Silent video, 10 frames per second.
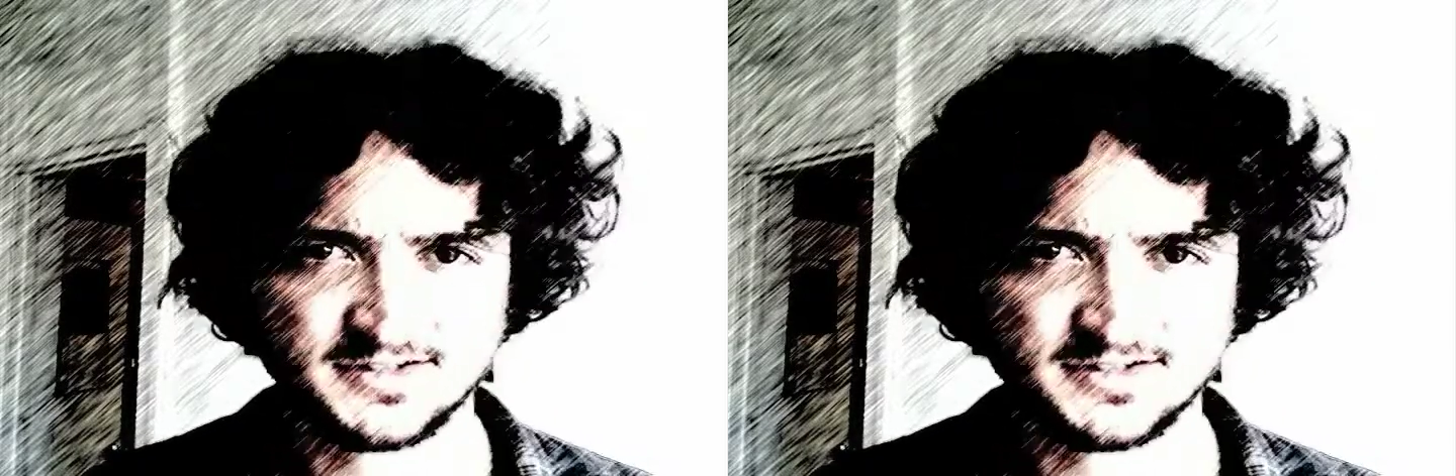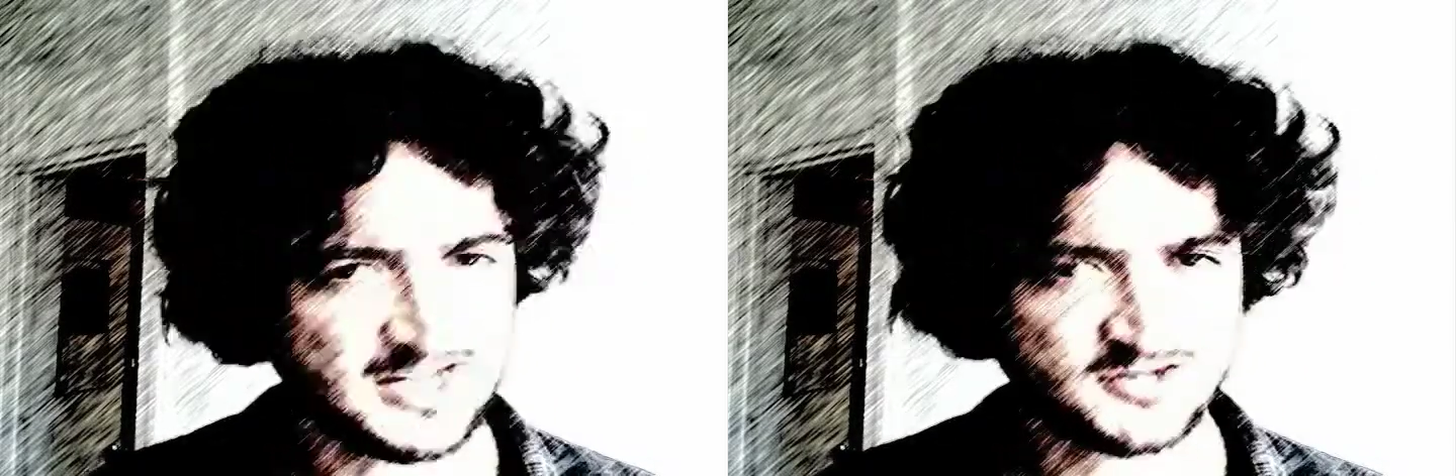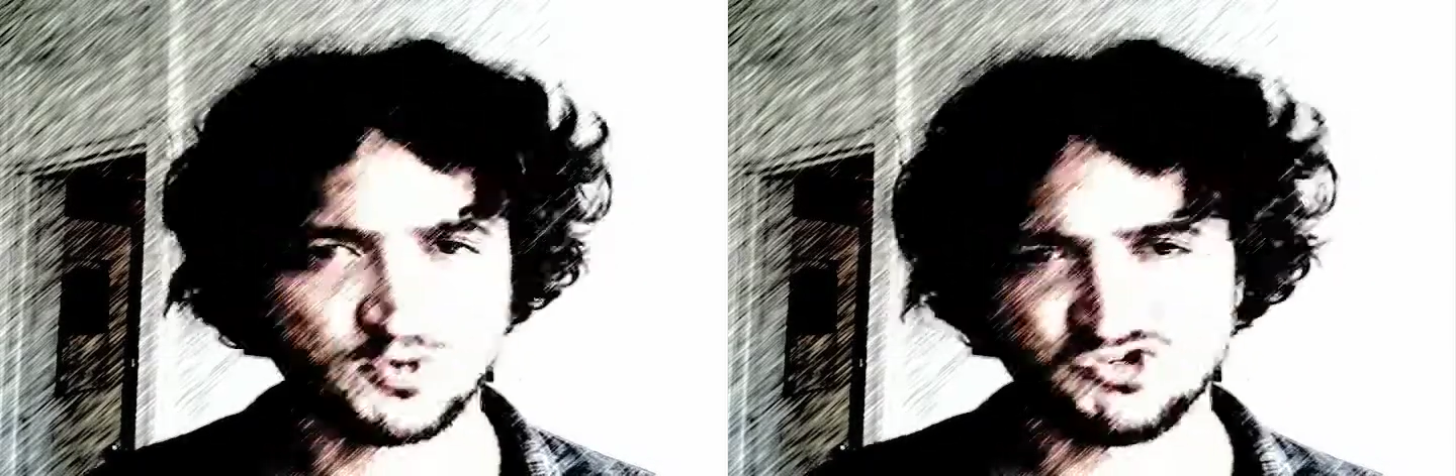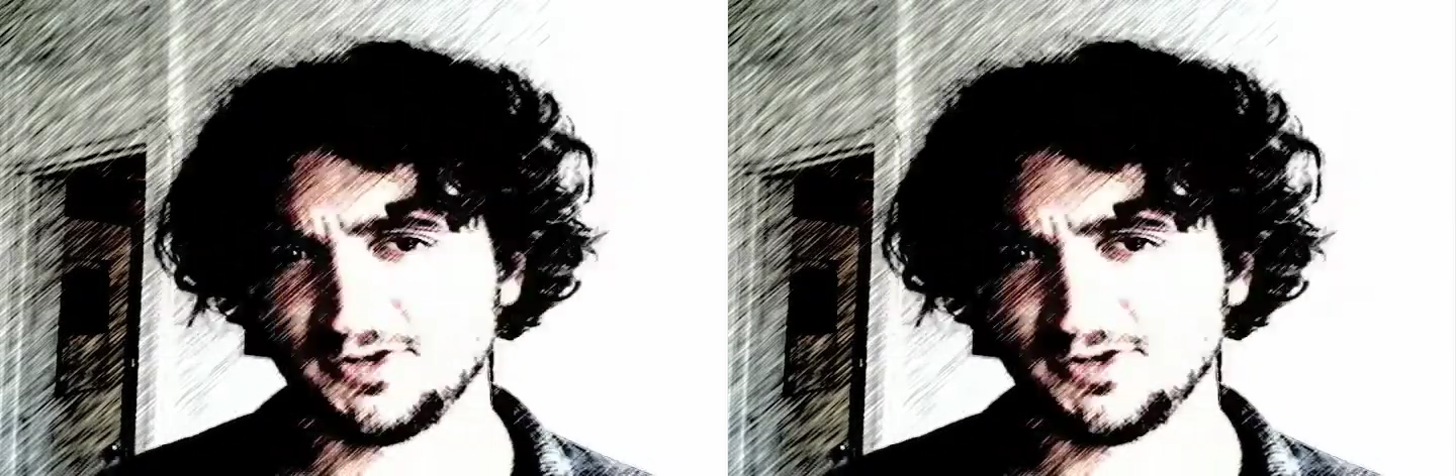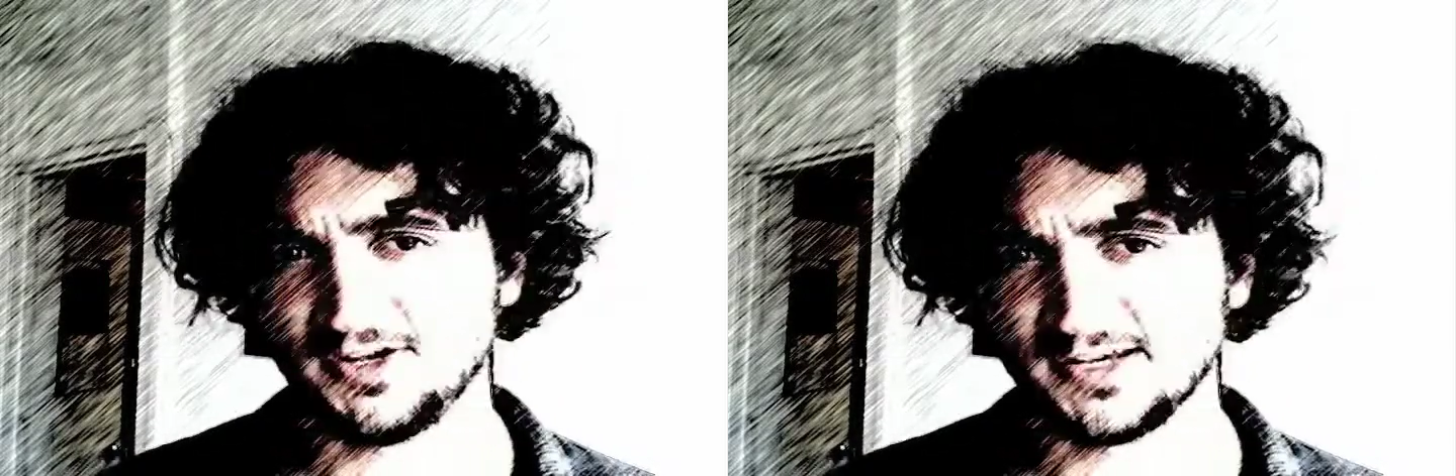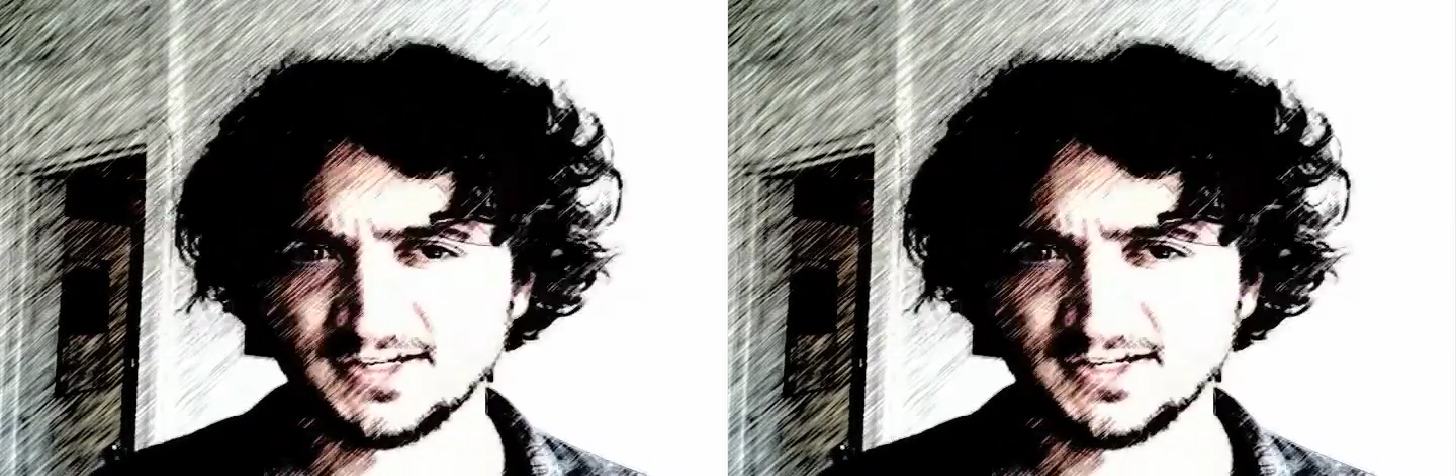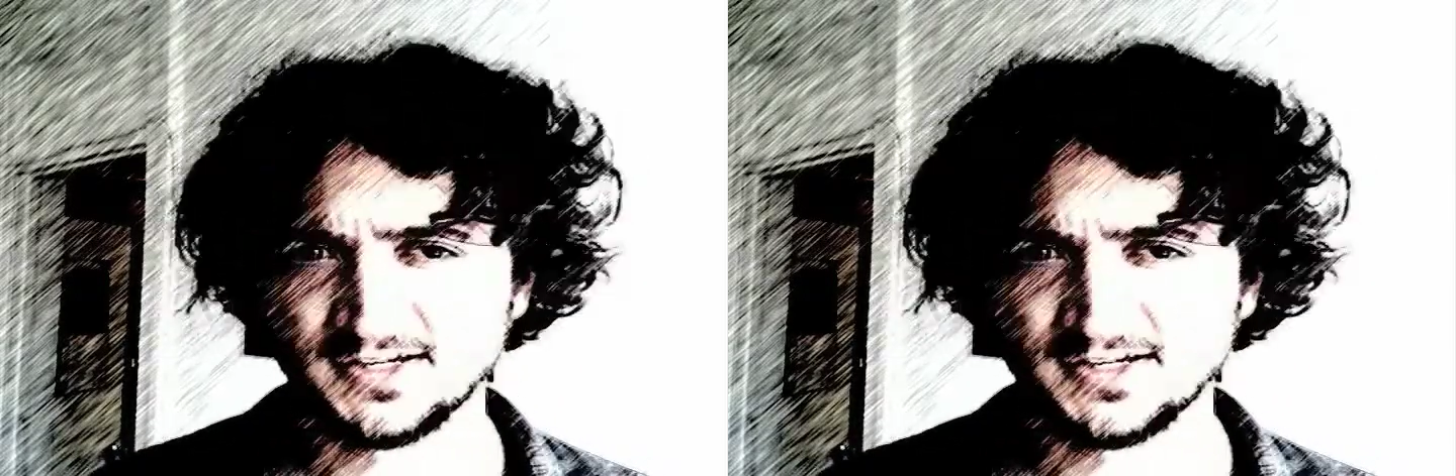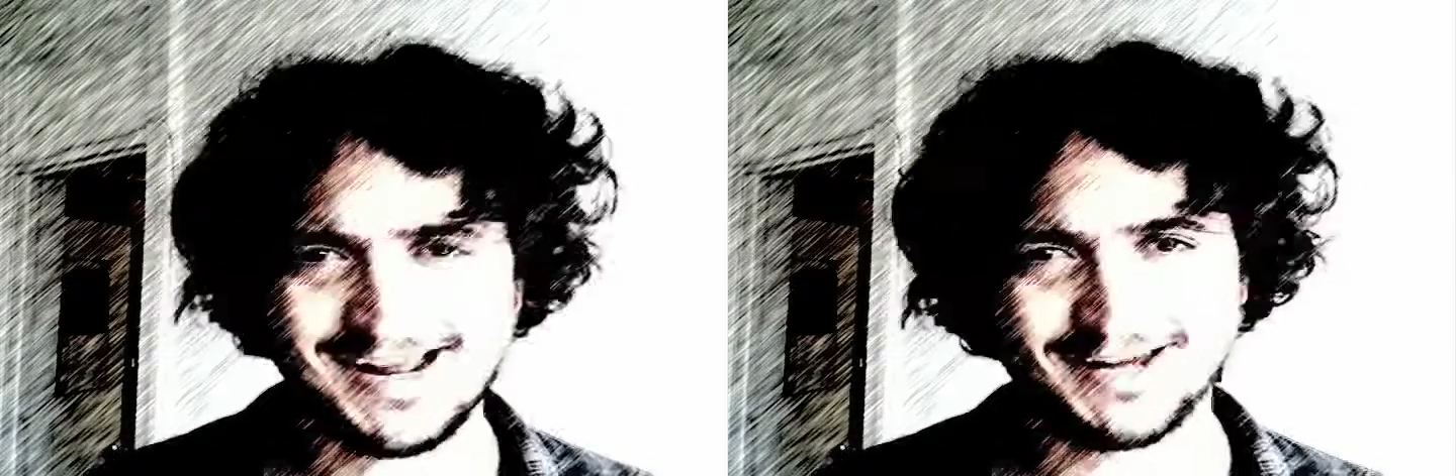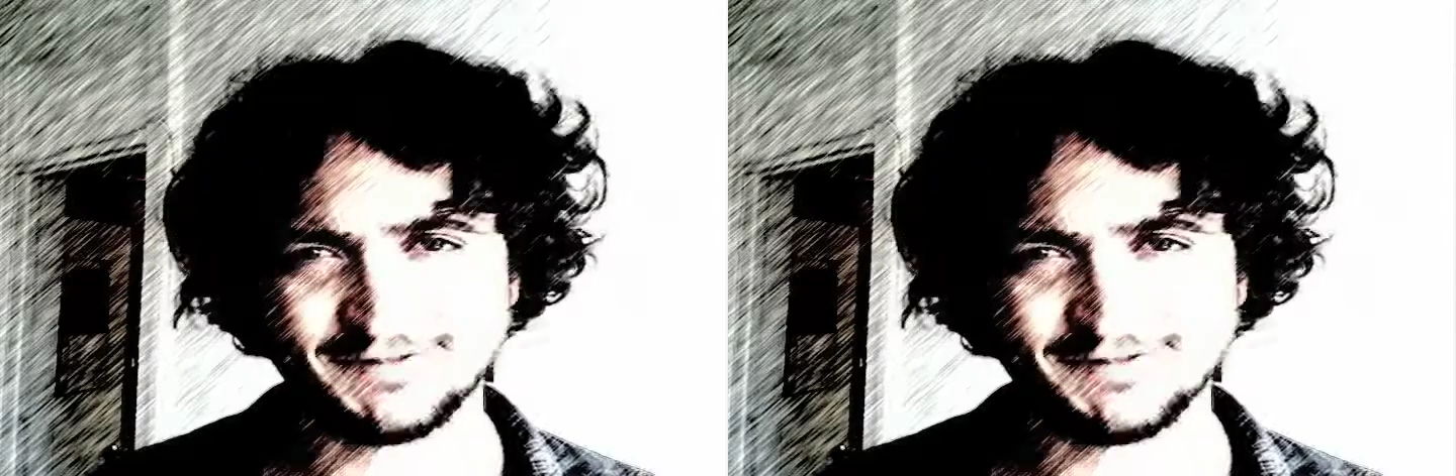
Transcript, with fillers: That's what you're thinking. And I